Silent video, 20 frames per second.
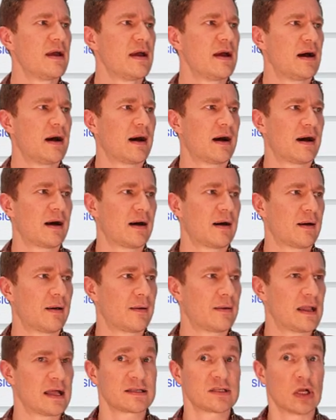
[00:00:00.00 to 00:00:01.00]
Uh,
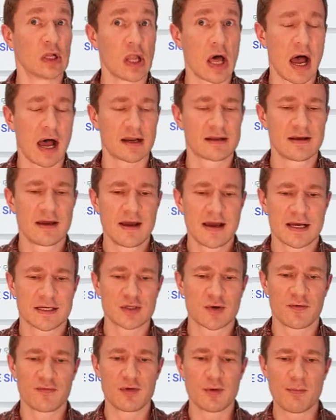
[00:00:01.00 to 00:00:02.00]
that's a lot. And
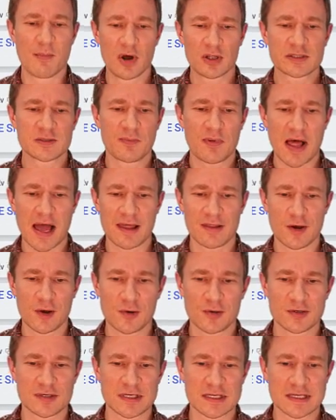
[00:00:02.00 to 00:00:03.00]
so if you multiply
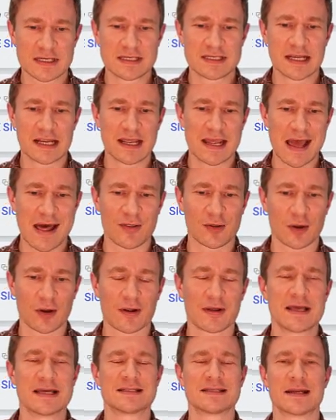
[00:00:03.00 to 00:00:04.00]
those
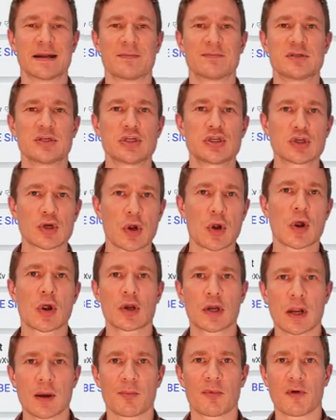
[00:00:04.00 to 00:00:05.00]
together, it's an
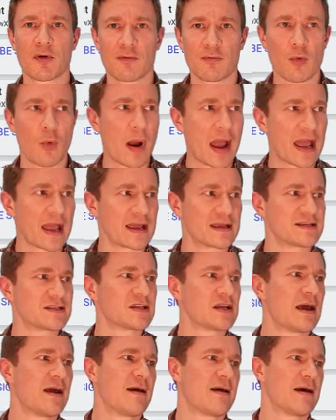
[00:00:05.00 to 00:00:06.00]
absurd number of ways
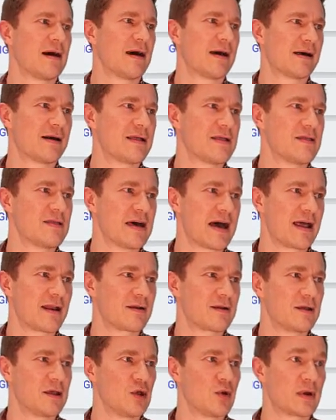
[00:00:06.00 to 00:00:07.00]
uh, that
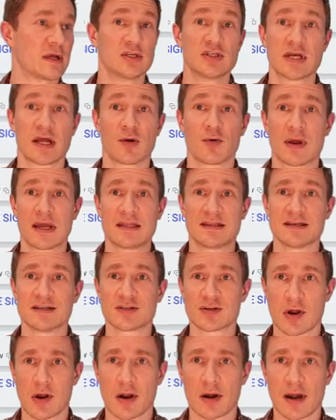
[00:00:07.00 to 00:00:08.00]
you can generate
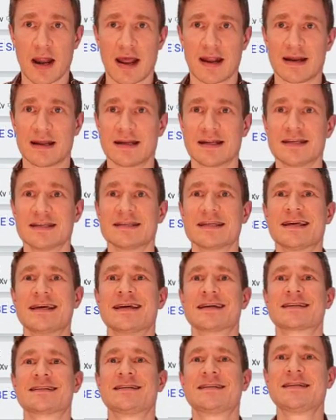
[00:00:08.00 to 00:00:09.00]
this art. And it is
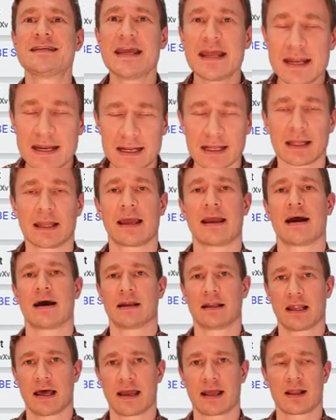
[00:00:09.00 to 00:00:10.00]
exceedingly
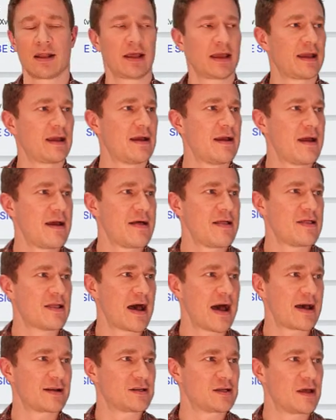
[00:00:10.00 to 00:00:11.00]
unlikely
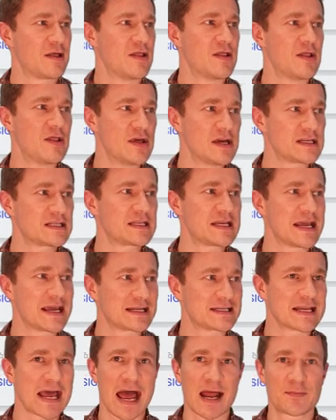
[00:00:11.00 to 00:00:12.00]
that this
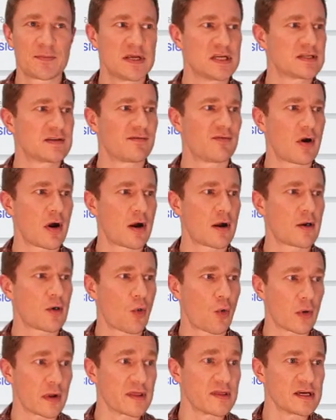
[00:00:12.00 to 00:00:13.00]
exact piece of art,
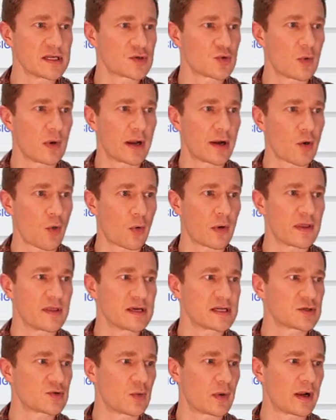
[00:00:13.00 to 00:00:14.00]
or this one, or
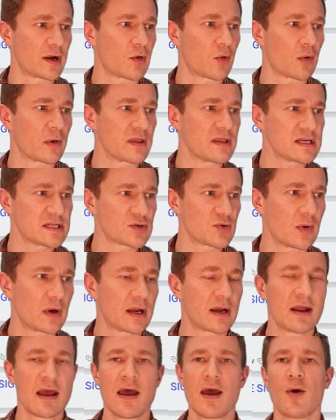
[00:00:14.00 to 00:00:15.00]
this one, or this
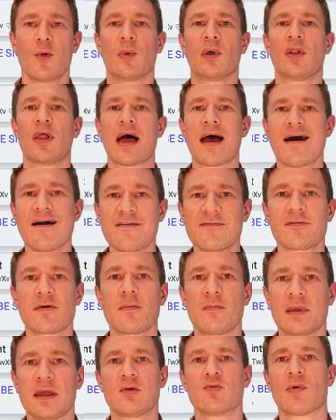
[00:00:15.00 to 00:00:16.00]
one, will ever
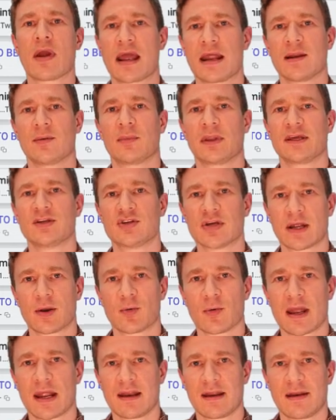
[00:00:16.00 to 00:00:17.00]
be randomly
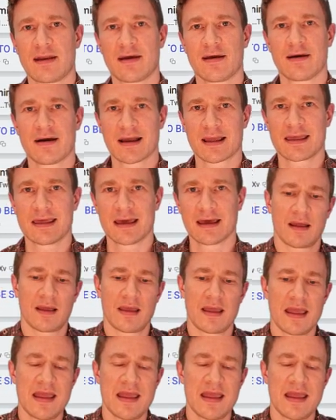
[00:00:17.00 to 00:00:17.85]
generated again.